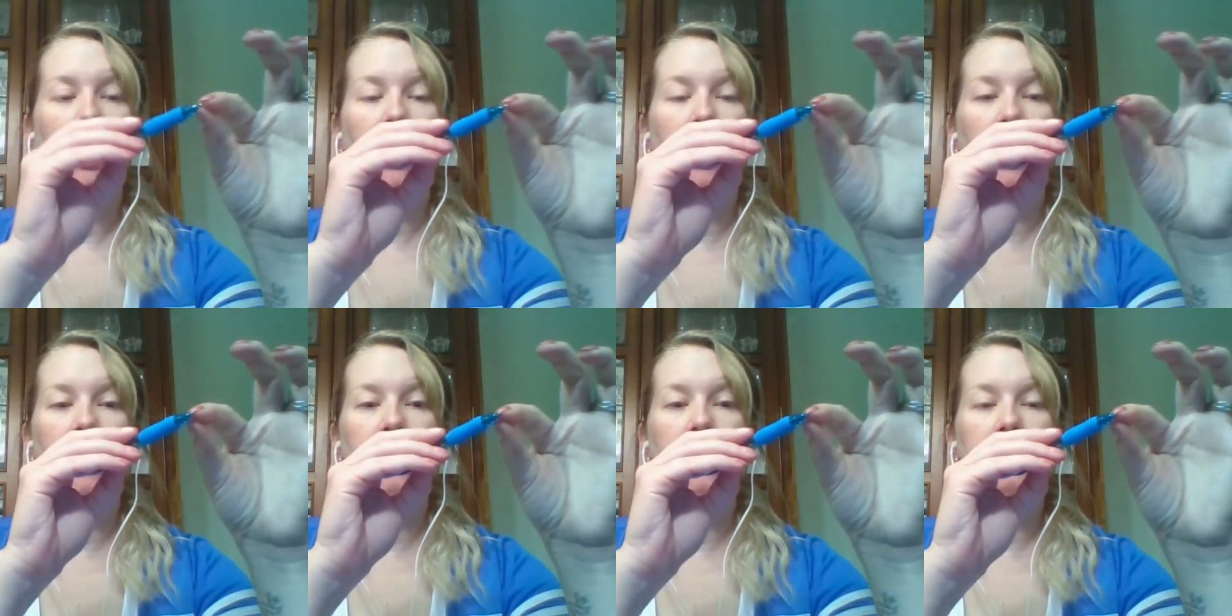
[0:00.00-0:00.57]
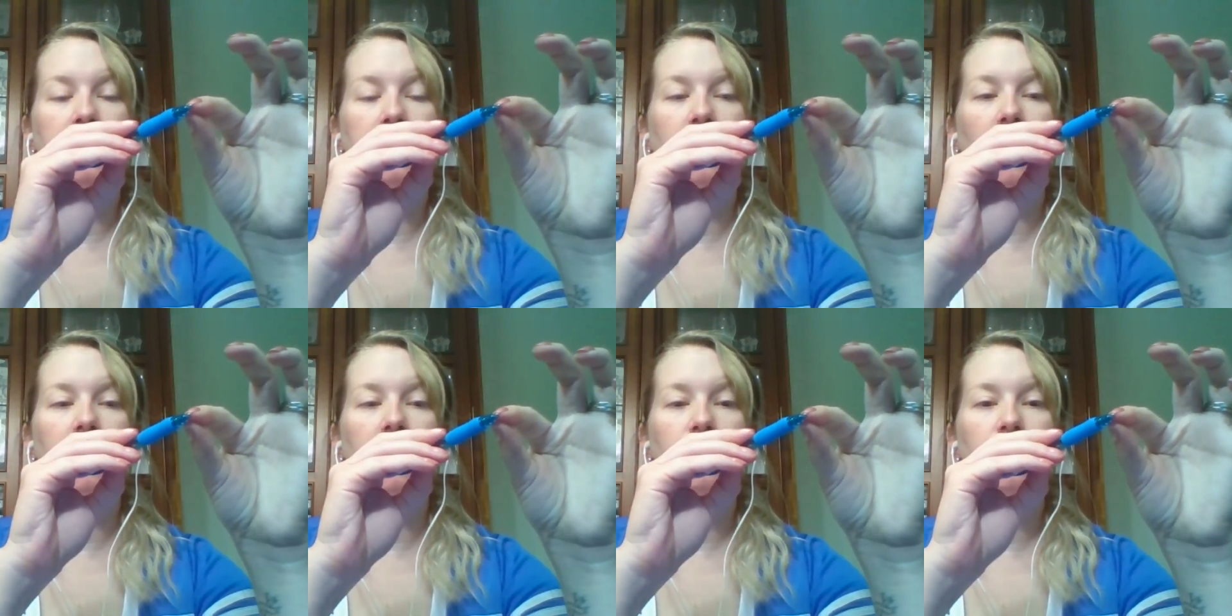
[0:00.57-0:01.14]
and is
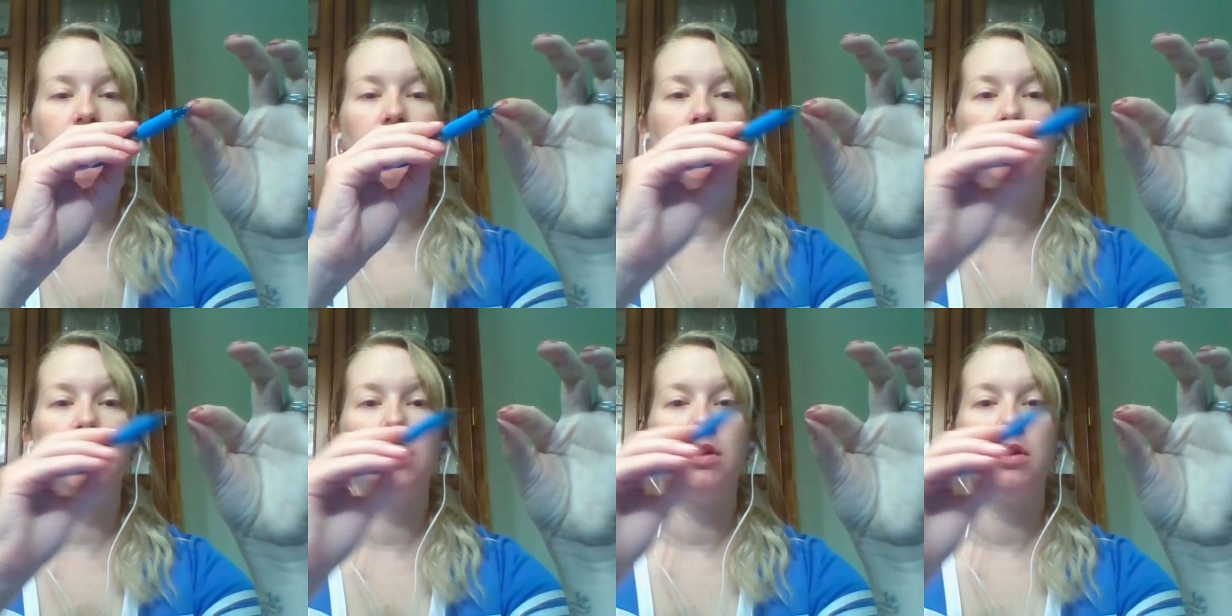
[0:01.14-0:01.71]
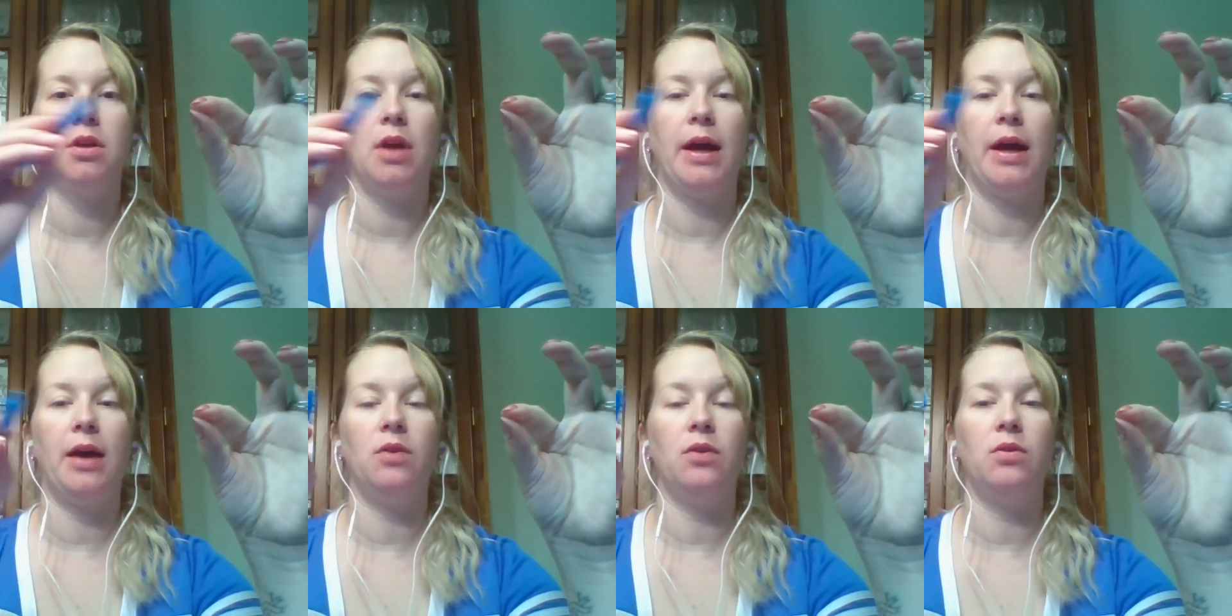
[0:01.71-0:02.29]
launched
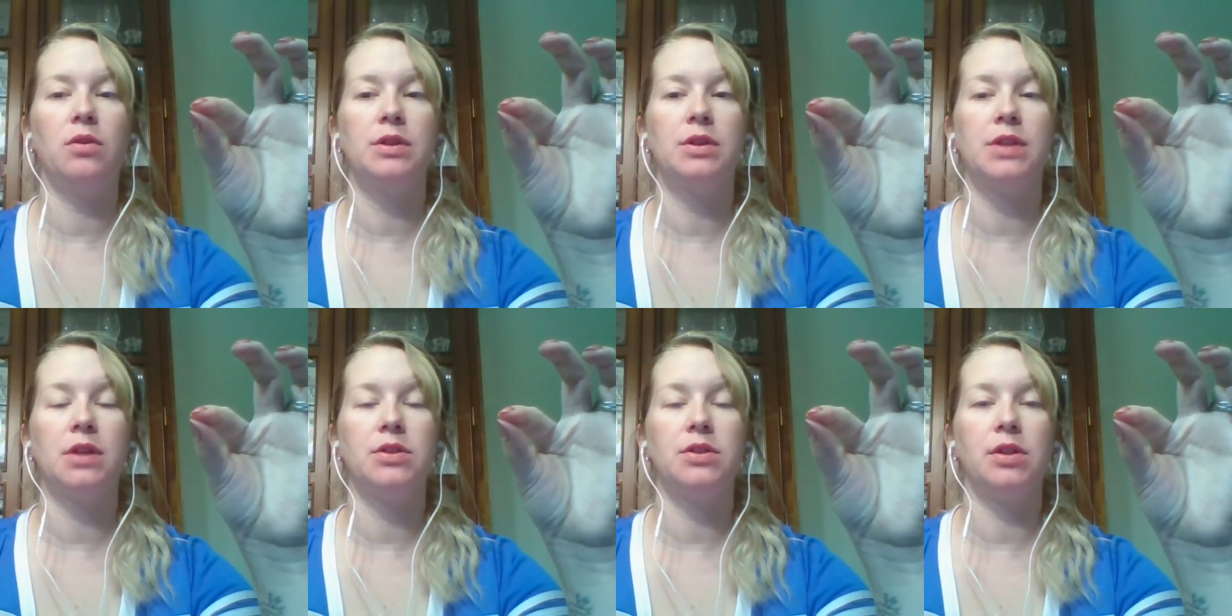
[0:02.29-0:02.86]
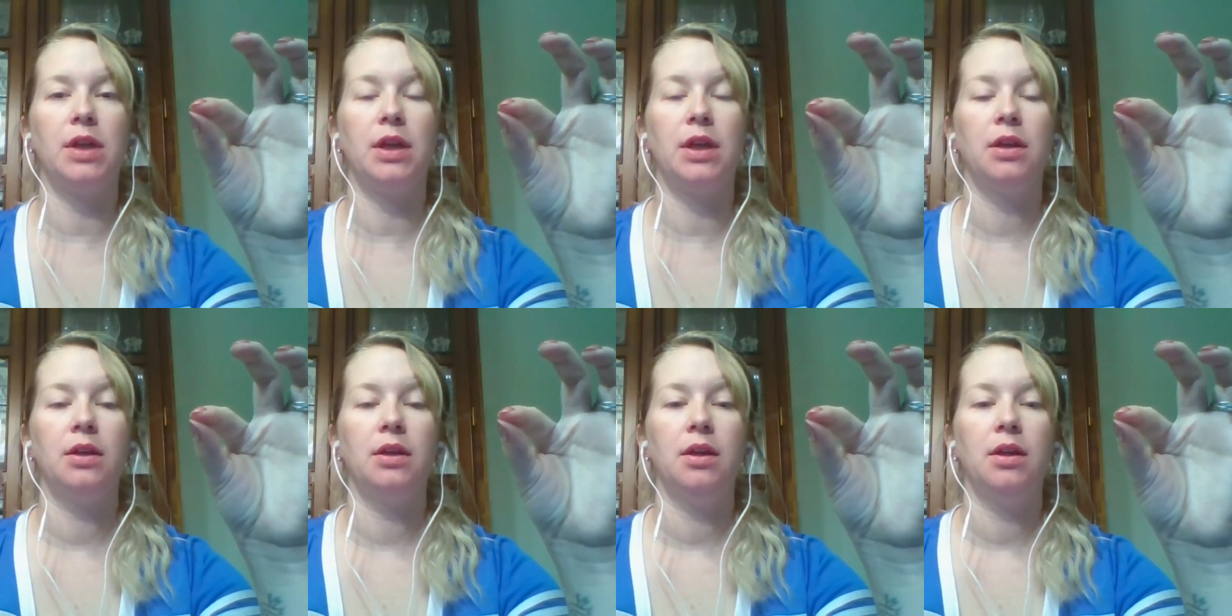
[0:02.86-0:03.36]
out horizontally.